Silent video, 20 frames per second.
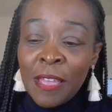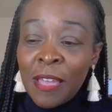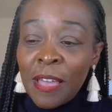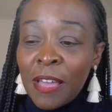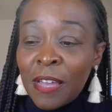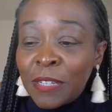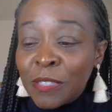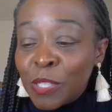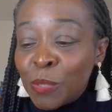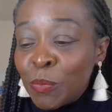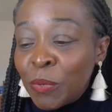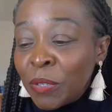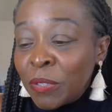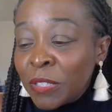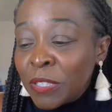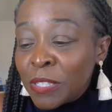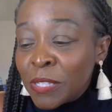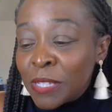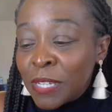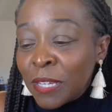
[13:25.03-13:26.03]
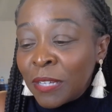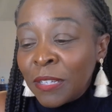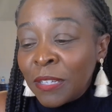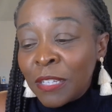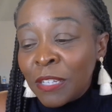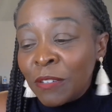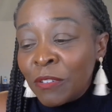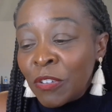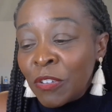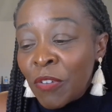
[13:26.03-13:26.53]
Uh, Spirit is telling
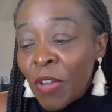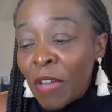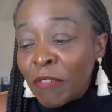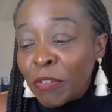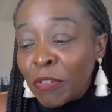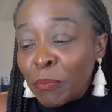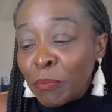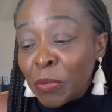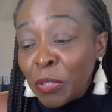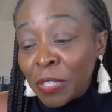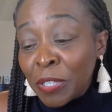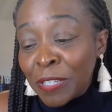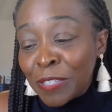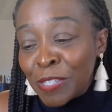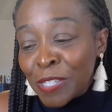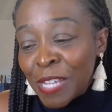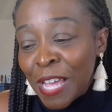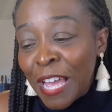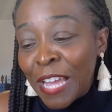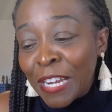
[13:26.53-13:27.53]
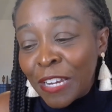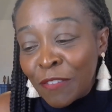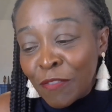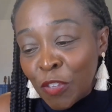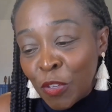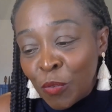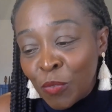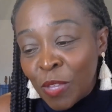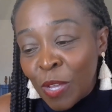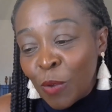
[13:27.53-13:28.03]
you, you have a book inside of
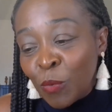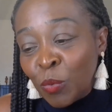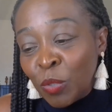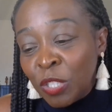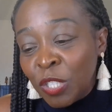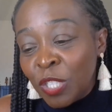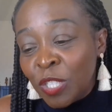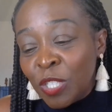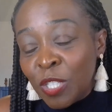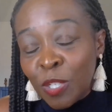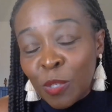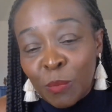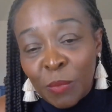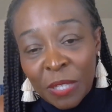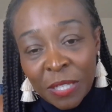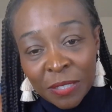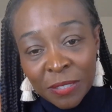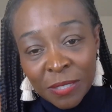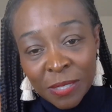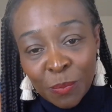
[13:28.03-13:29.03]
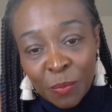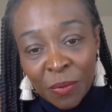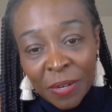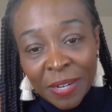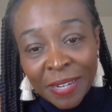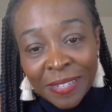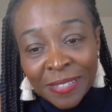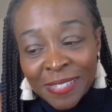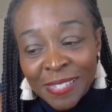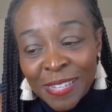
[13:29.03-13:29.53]
you that wishes to be
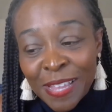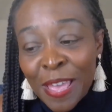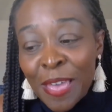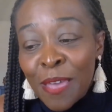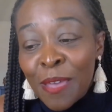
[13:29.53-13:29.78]
expressed.